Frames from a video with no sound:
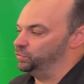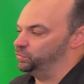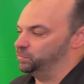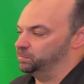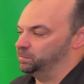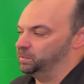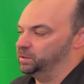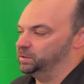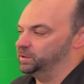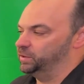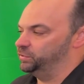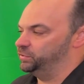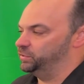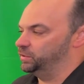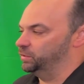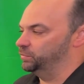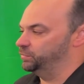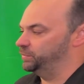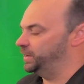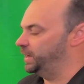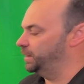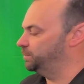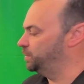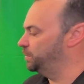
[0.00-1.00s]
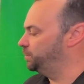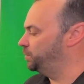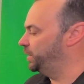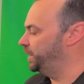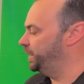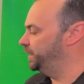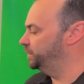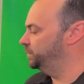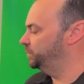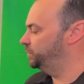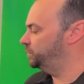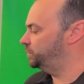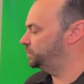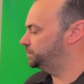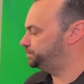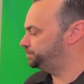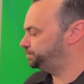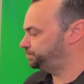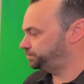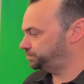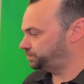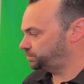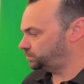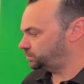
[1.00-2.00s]
from a list of camera brands.
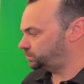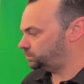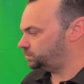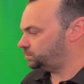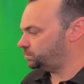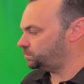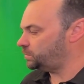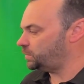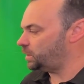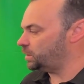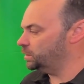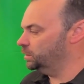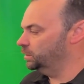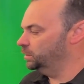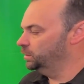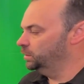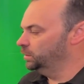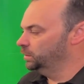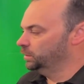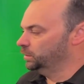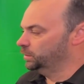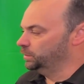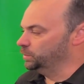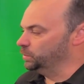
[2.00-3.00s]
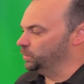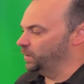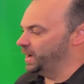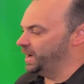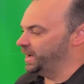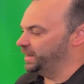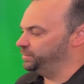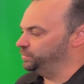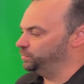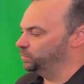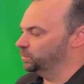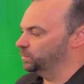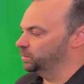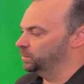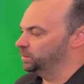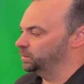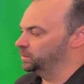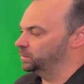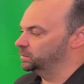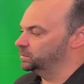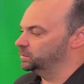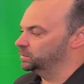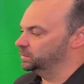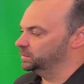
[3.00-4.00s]
You add
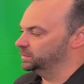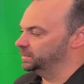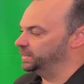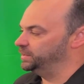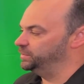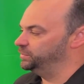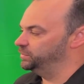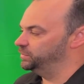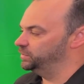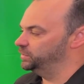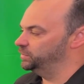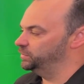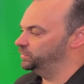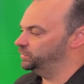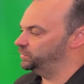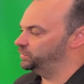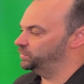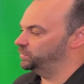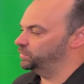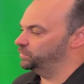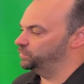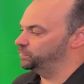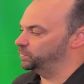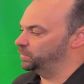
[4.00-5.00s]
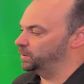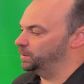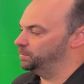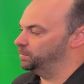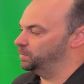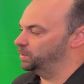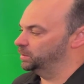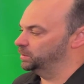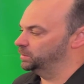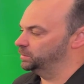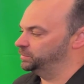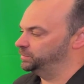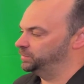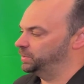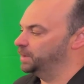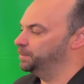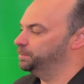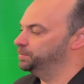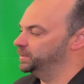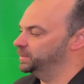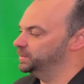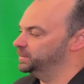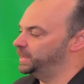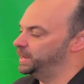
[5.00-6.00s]
your lenses from our
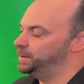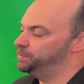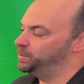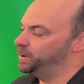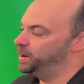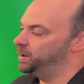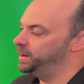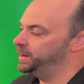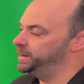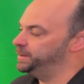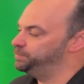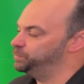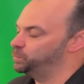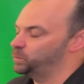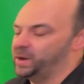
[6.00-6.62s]
template library.